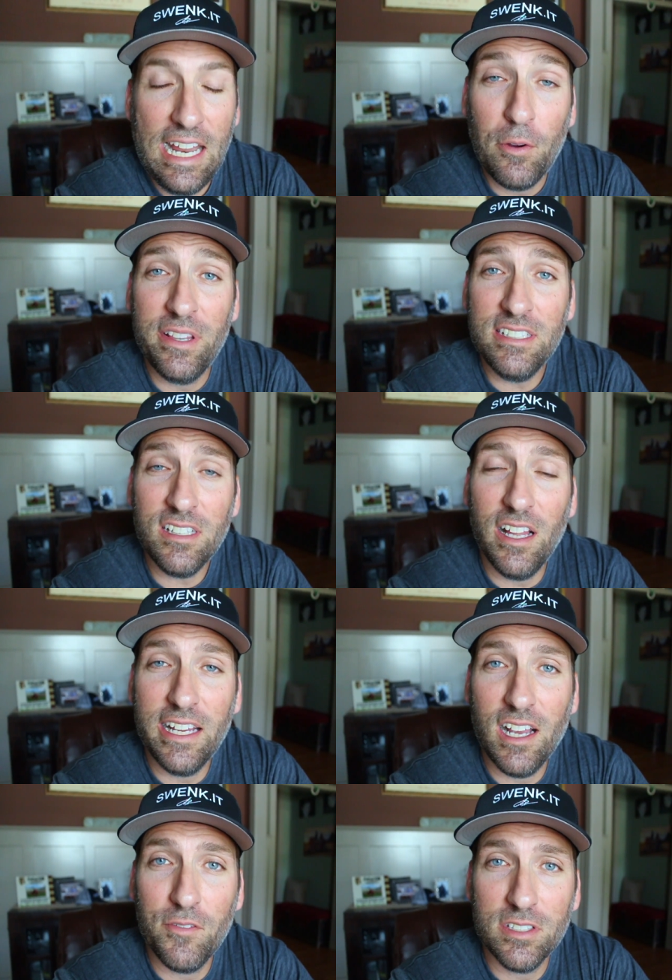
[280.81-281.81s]
Now, in this
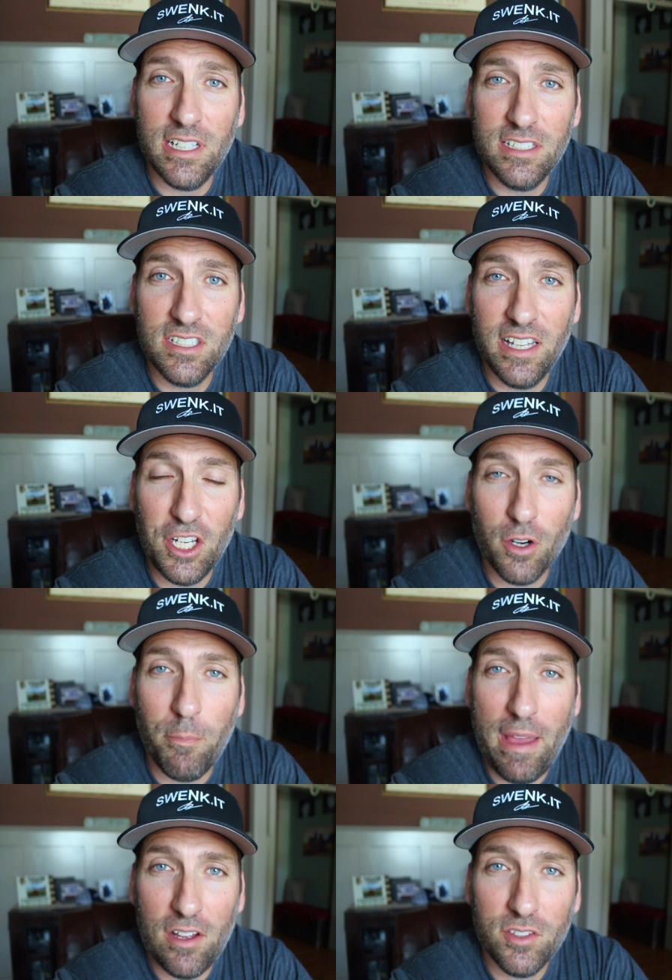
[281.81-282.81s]
client conversation that you're
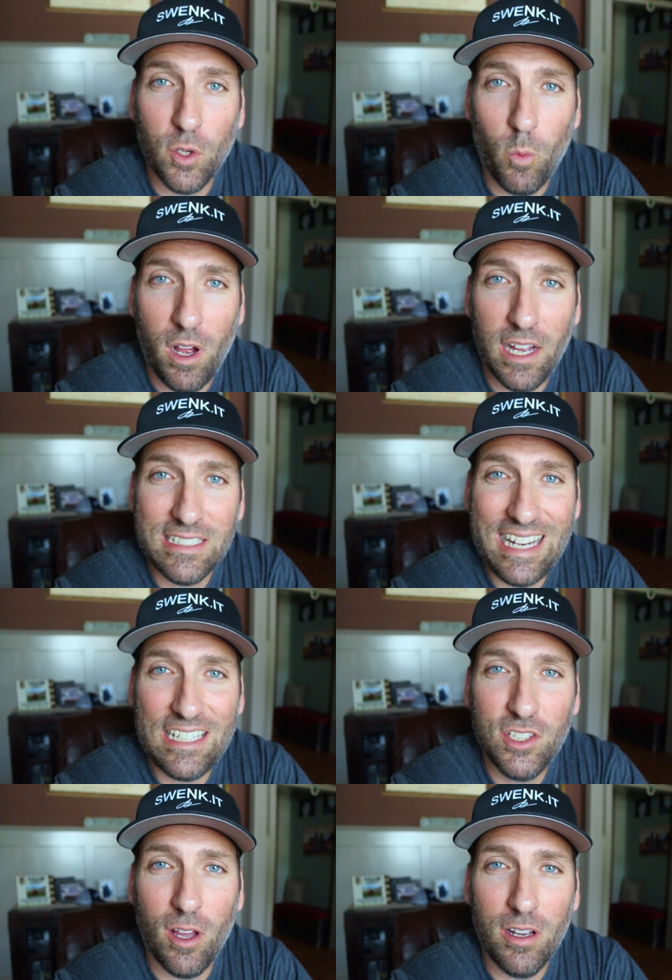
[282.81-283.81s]
about to watch, I
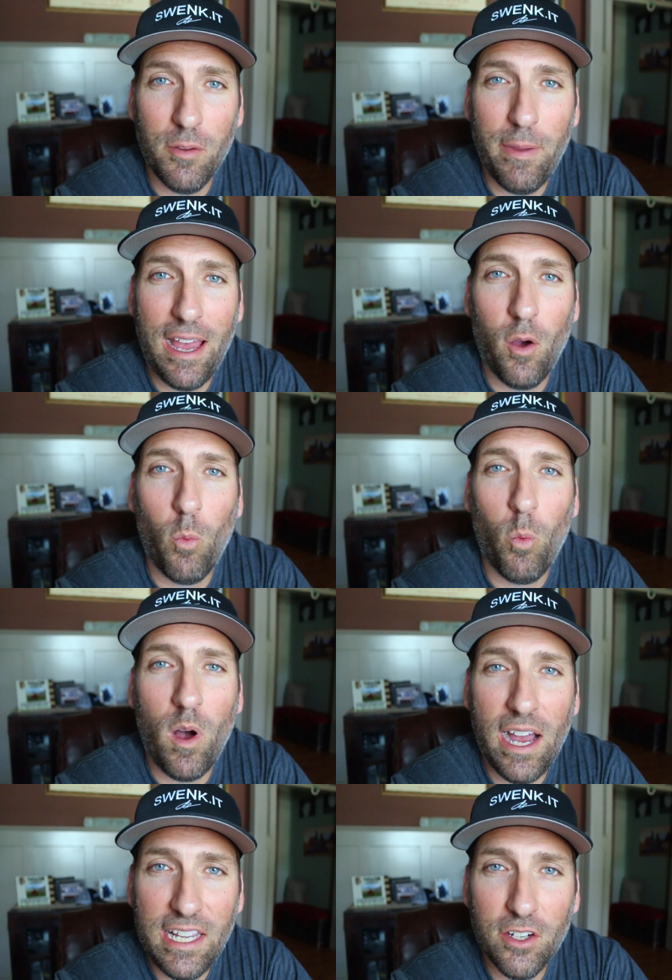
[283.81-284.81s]
talk about
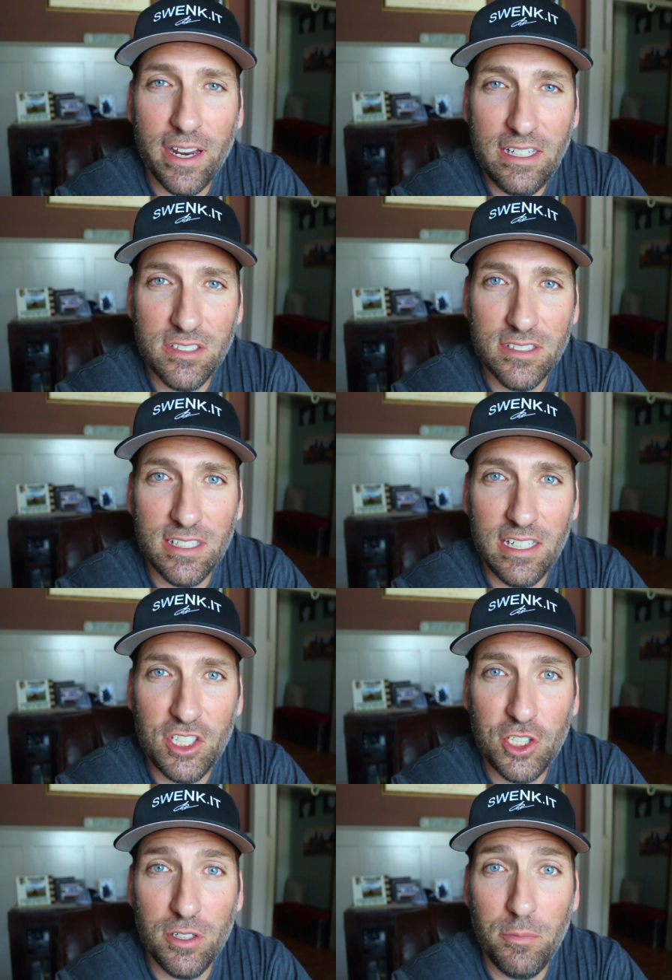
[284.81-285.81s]
why your agency
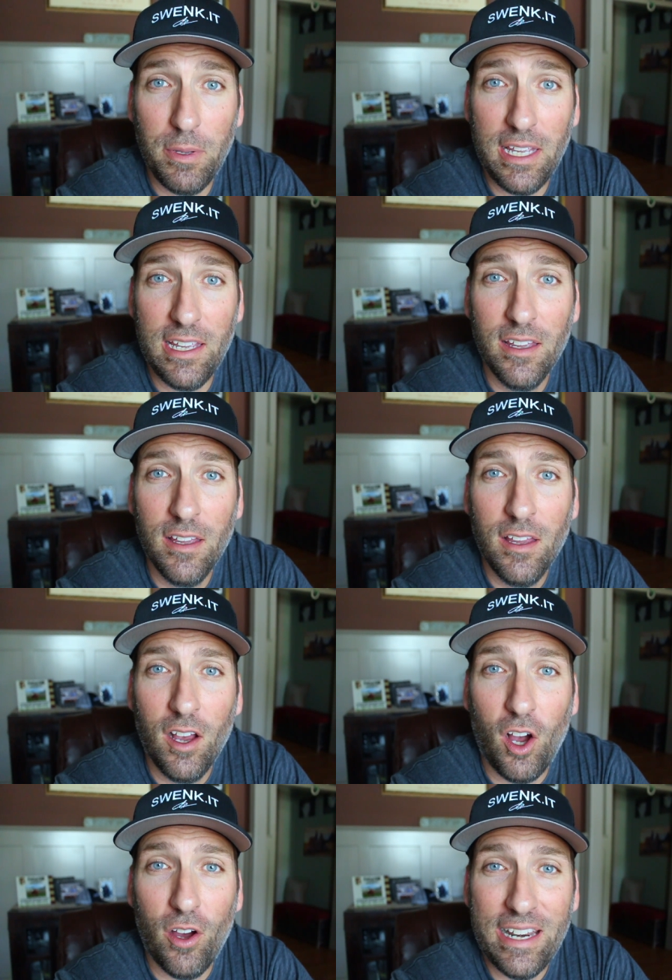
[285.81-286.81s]
should be
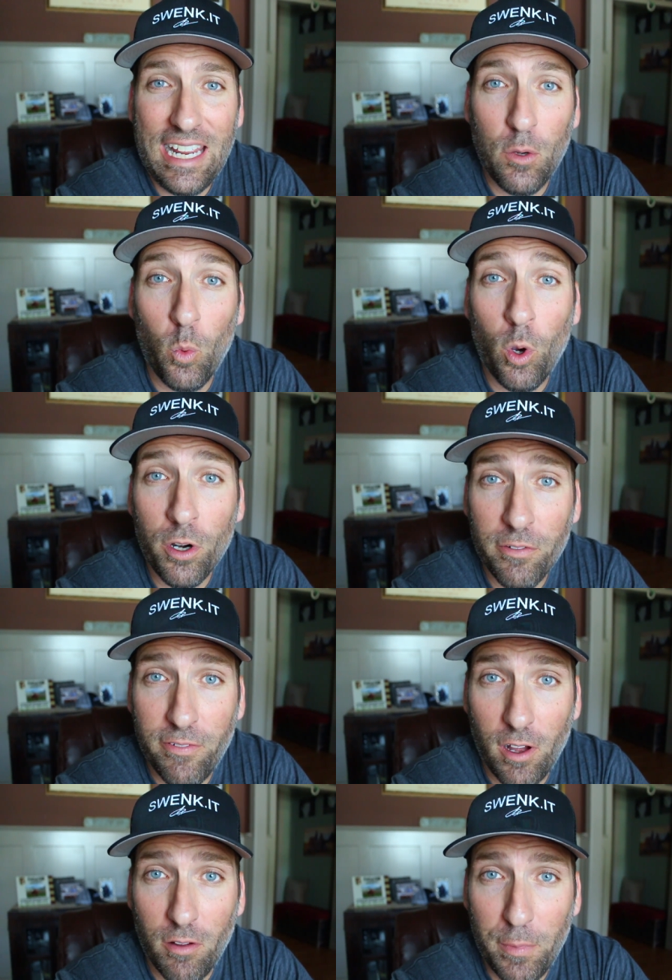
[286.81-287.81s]
on a
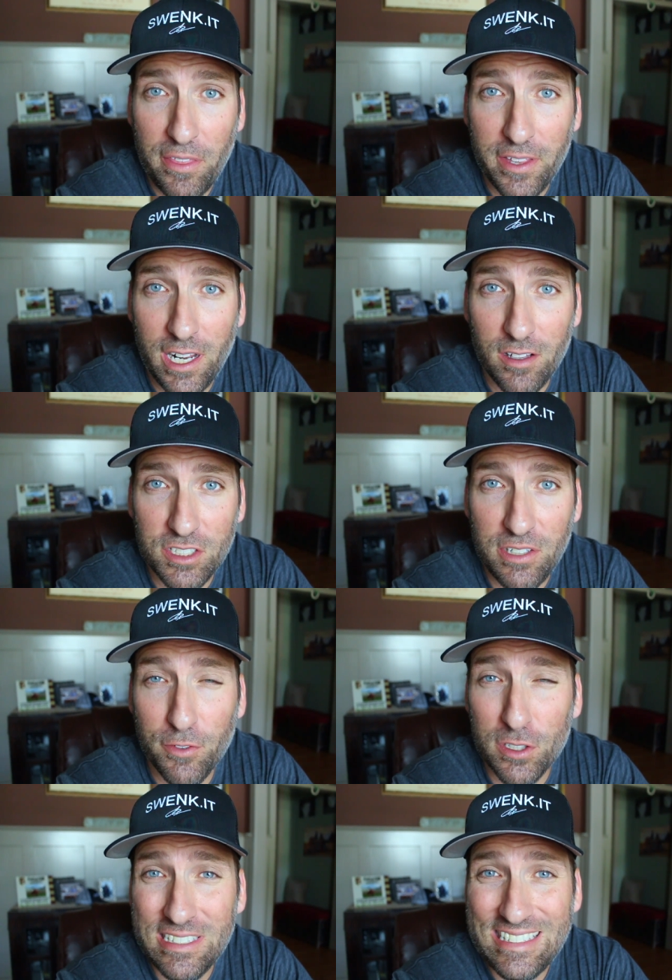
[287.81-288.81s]
waterfall methodology
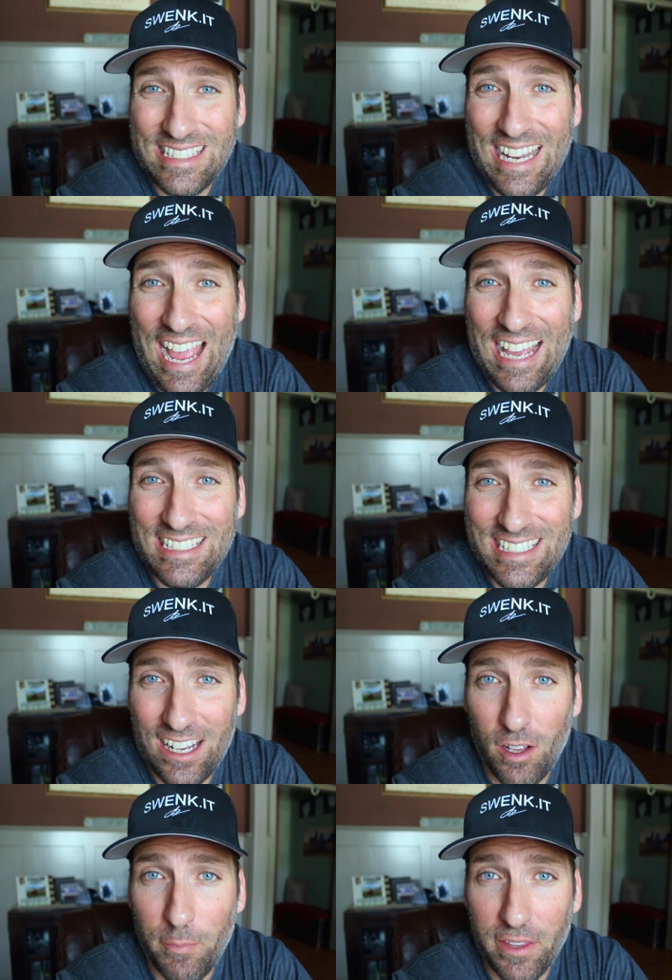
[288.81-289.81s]
versus an agile